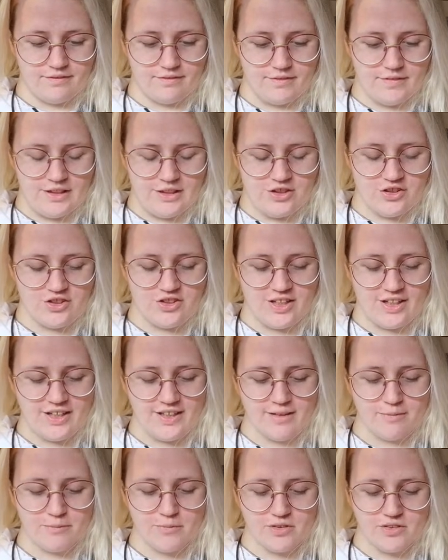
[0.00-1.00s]
And
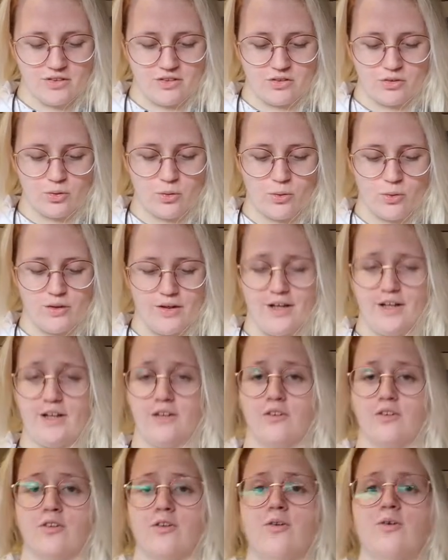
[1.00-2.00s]
James is torn
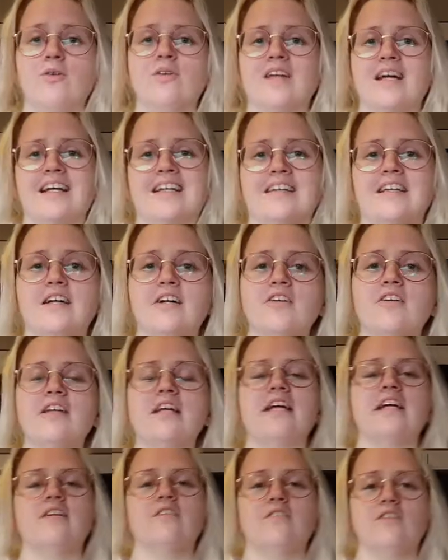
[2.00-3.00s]
in two, like literally
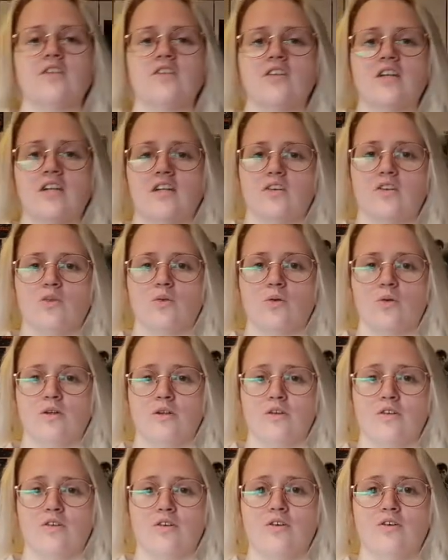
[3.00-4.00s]
he feels like he's torn
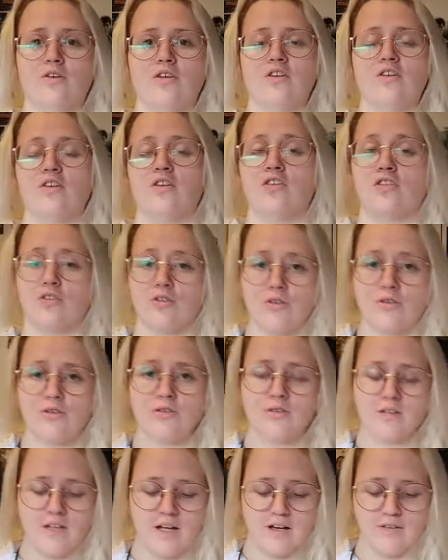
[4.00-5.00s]
in two because his
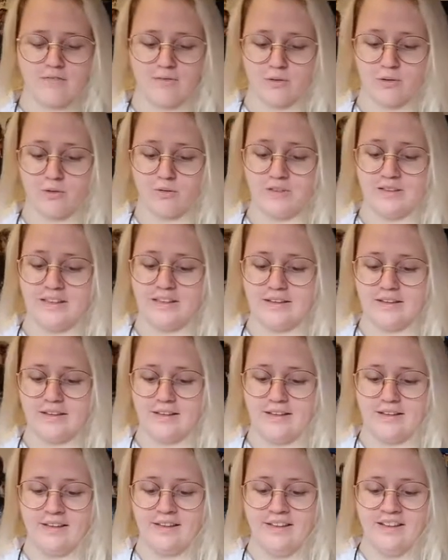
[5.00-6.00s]
true love for
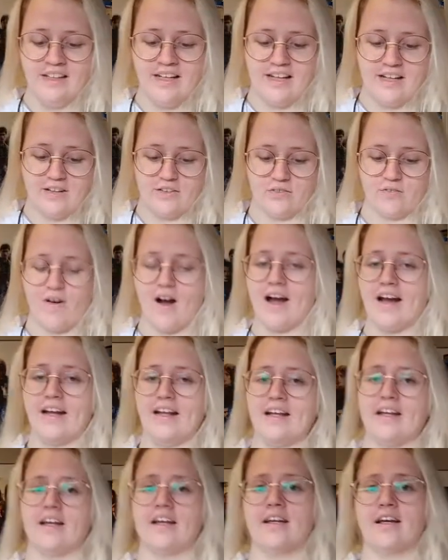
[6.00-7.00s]
Cordelia is
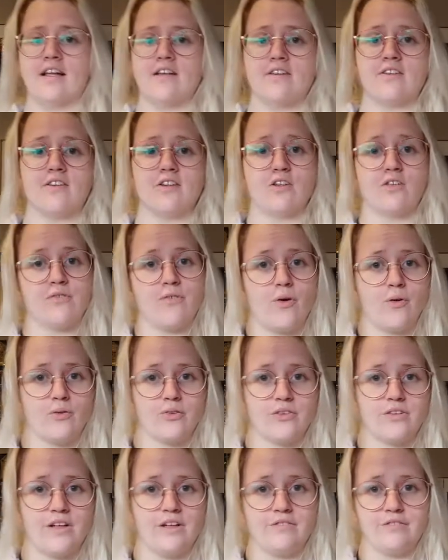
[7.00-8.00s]
fighting against his
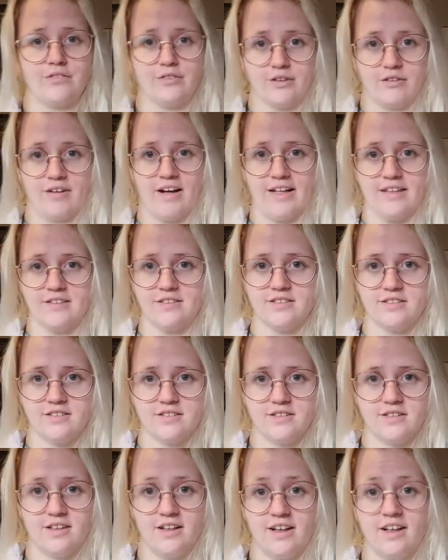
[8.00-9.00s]
false love for Grace.
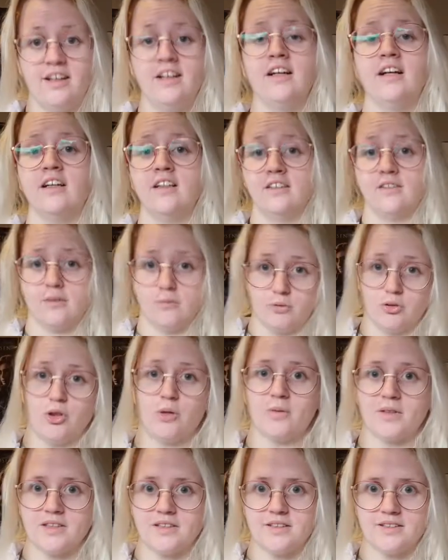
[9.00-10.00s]
So I'm sure
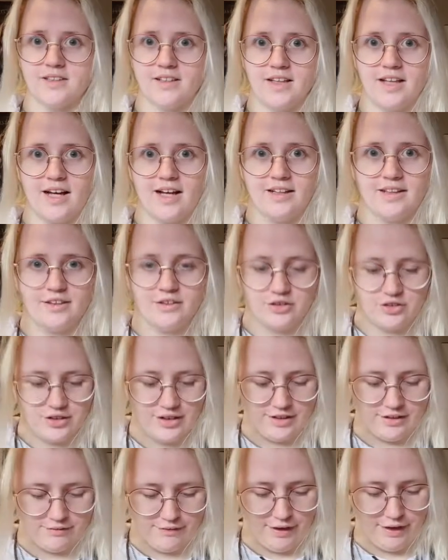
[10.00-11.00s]
we're going to see that in
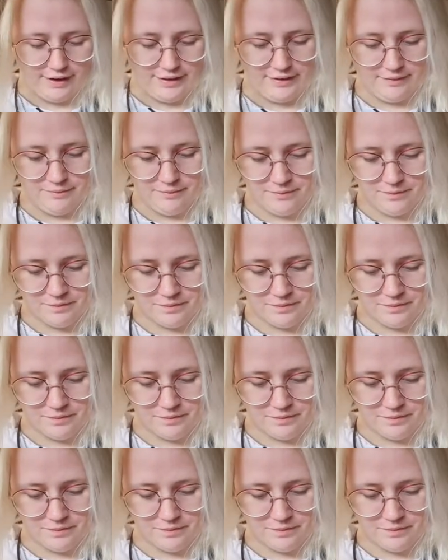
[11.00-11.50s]
Chain of Iron.